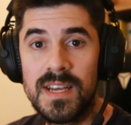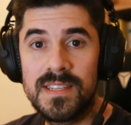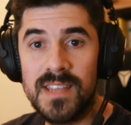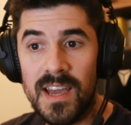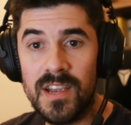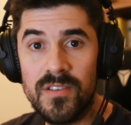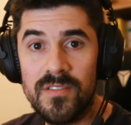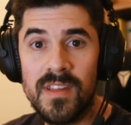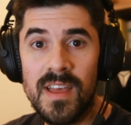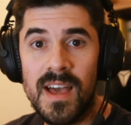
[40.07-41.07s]

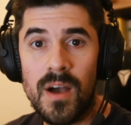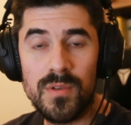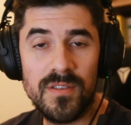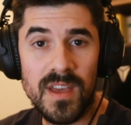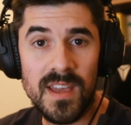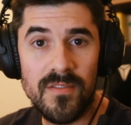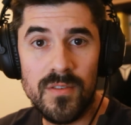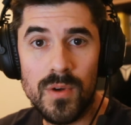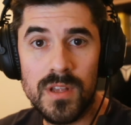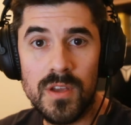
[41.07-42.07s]
tires. I want to thank
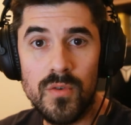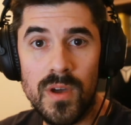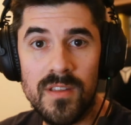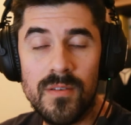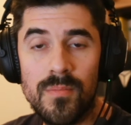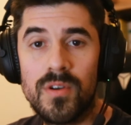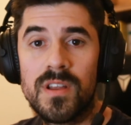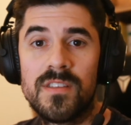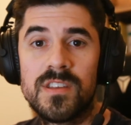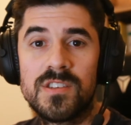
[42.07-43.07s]
everyone who is
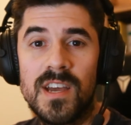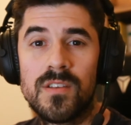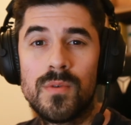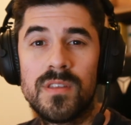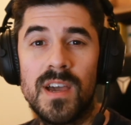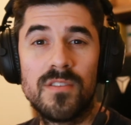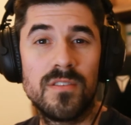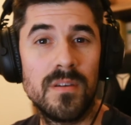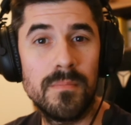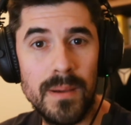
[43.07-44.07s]
supporting this channel with either
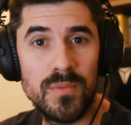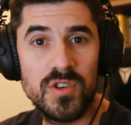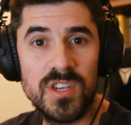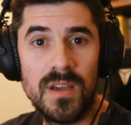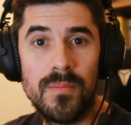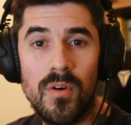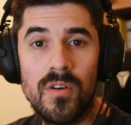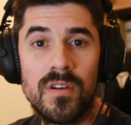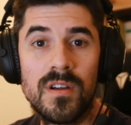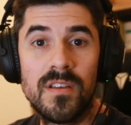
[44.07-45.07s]
the membership
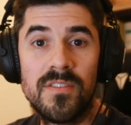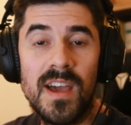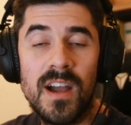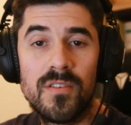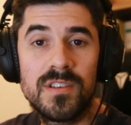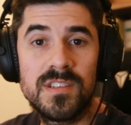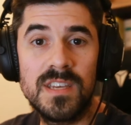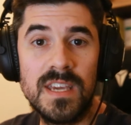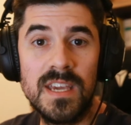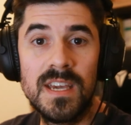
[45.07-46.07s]
or the
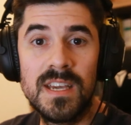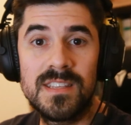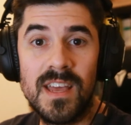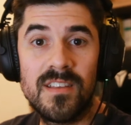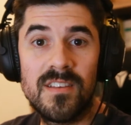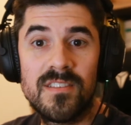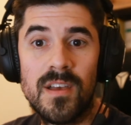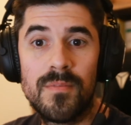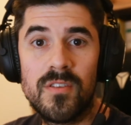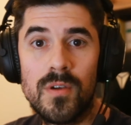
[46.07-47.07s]
RST data
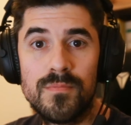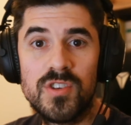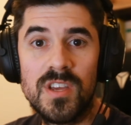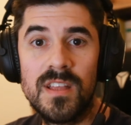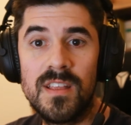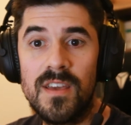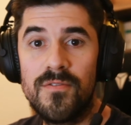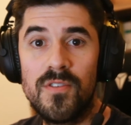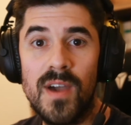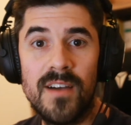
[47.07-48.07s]
subscription.
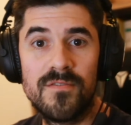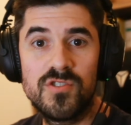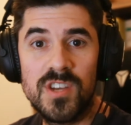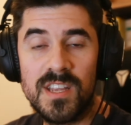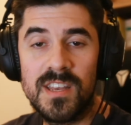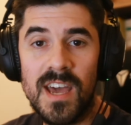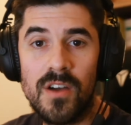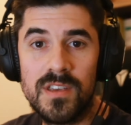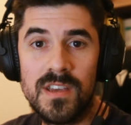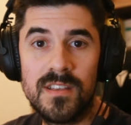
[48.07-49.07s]
If you haven't checked it
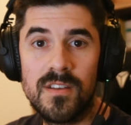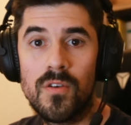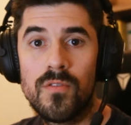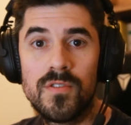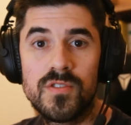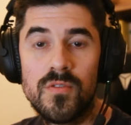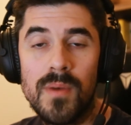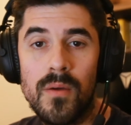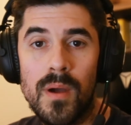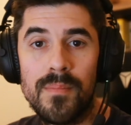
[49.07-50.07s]
out yet, go over to
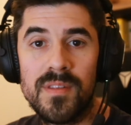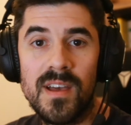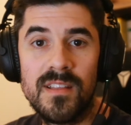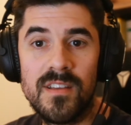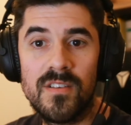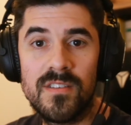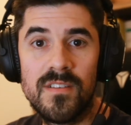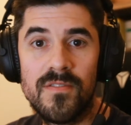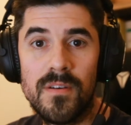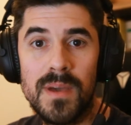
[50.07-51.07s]
my website. There is
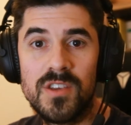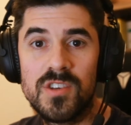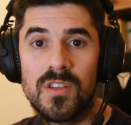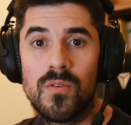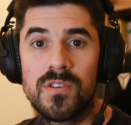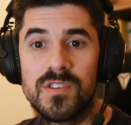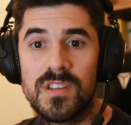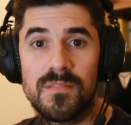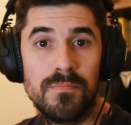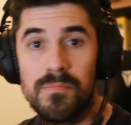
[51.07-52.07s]
information, or
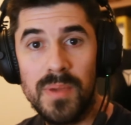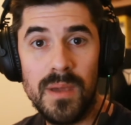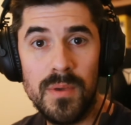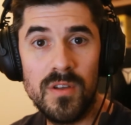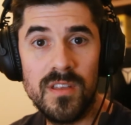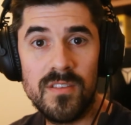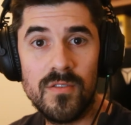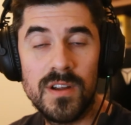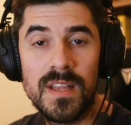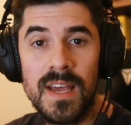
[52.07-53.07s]
just ping me on
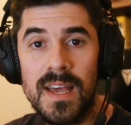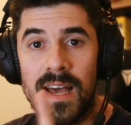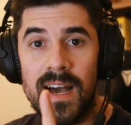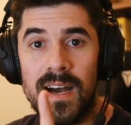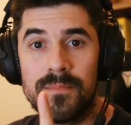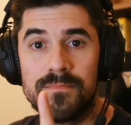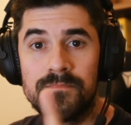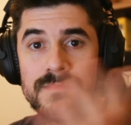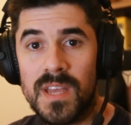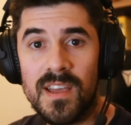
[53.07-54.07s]
Discord. I
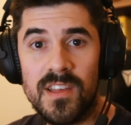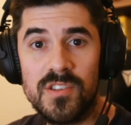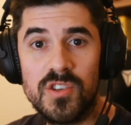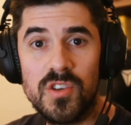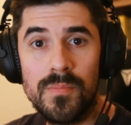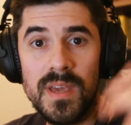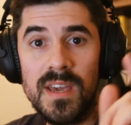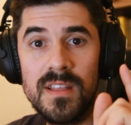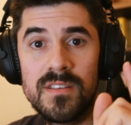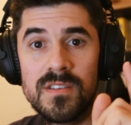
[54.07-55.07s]
guess this should be it.